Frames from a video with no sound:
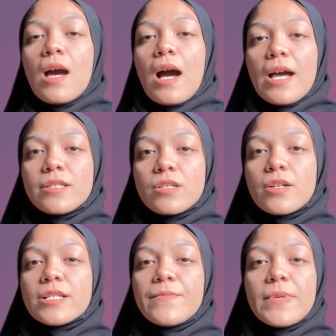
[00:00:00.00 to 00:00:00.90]
I
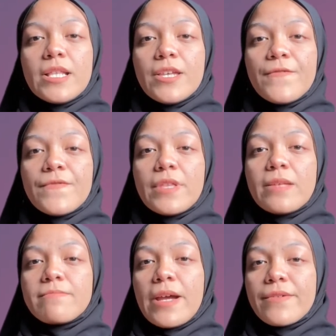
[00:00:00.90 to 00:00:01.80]
strongly believe
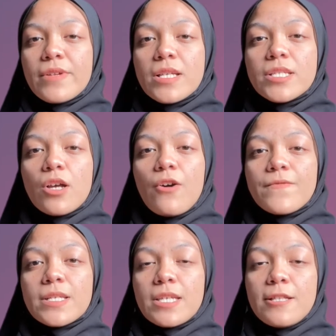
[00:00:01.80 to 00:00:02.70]
that my range of
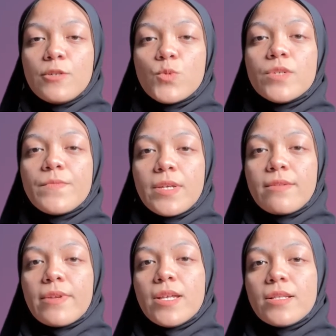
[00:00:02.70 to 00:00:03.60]
skills will be
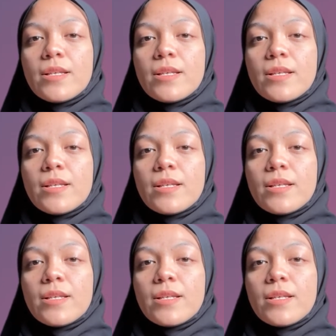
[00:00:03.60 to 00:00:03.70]
great